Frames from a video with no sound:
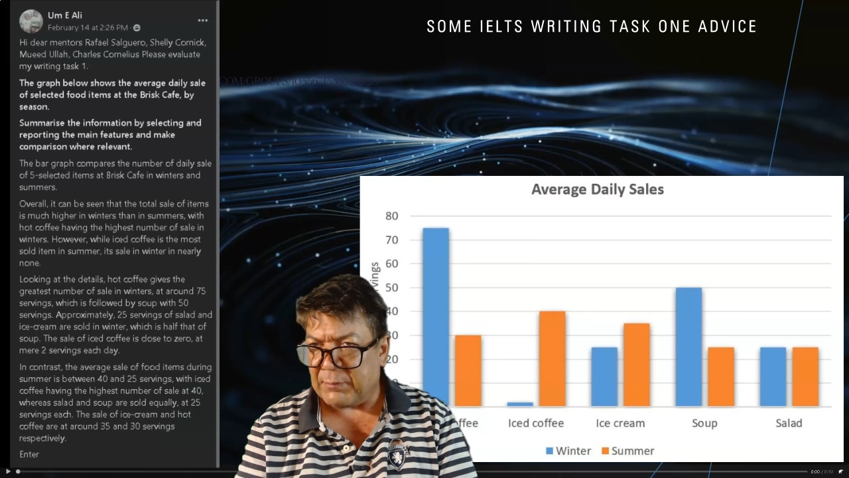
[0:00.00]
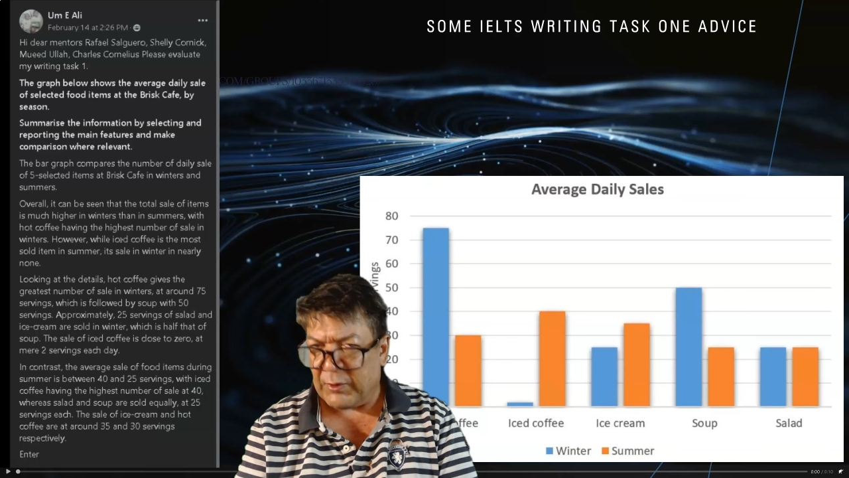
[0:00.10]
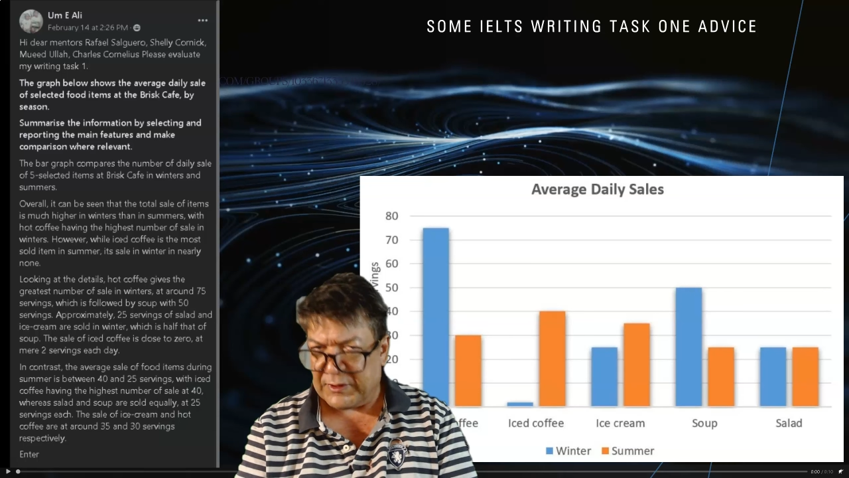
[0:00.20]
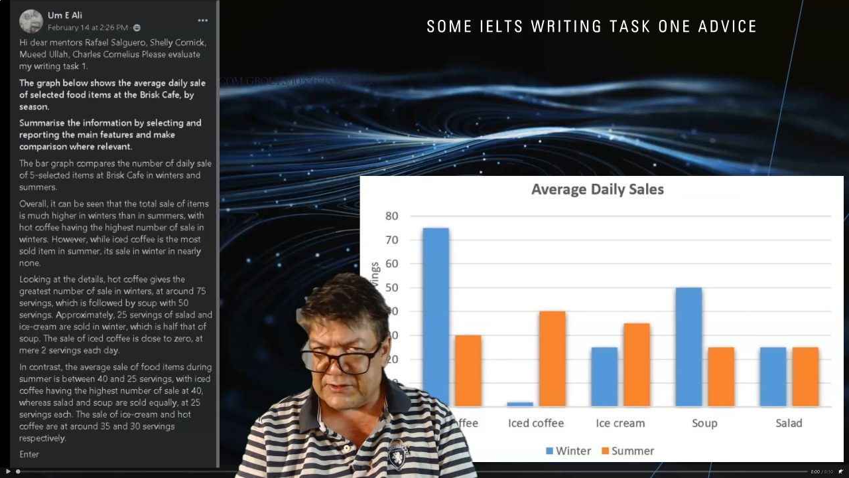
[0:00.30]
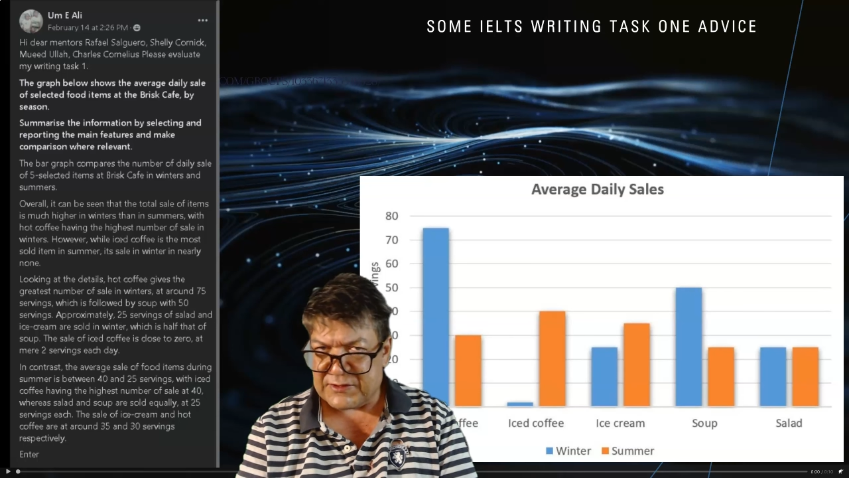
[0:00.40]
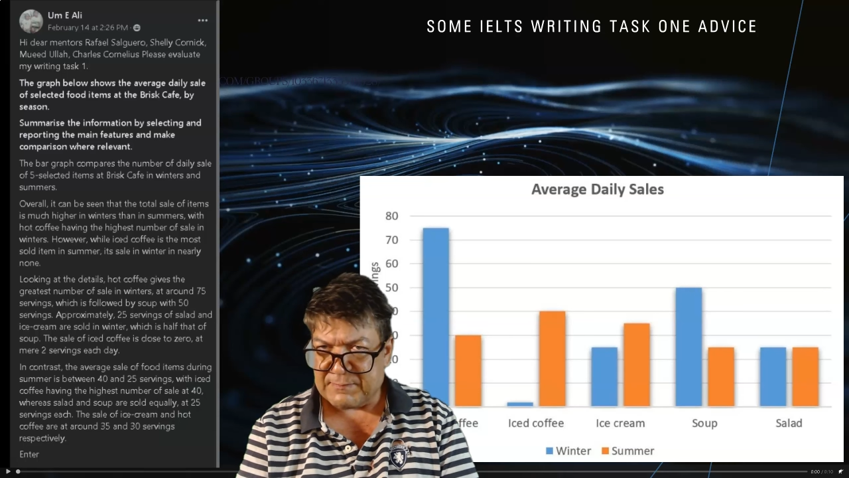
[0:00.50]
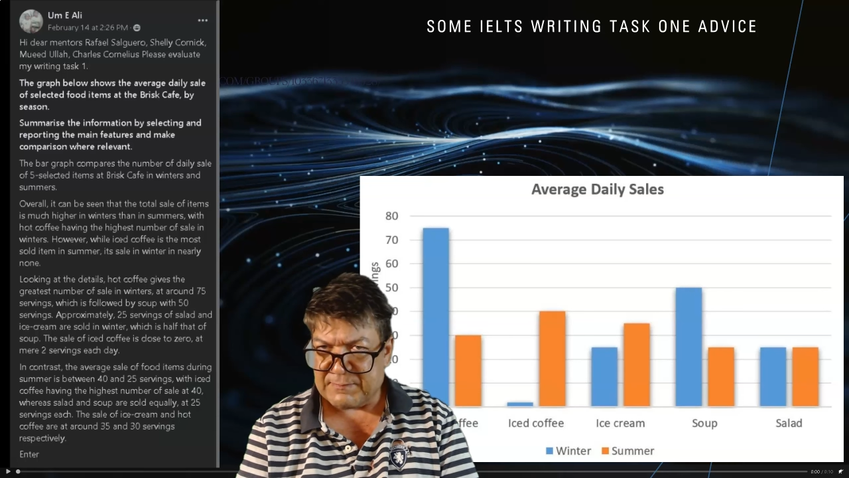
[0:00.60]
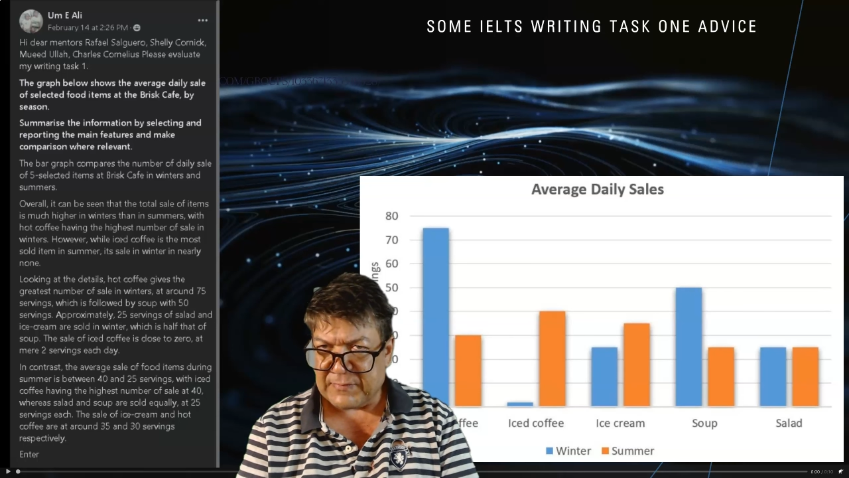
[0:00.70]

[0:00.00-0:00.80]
points.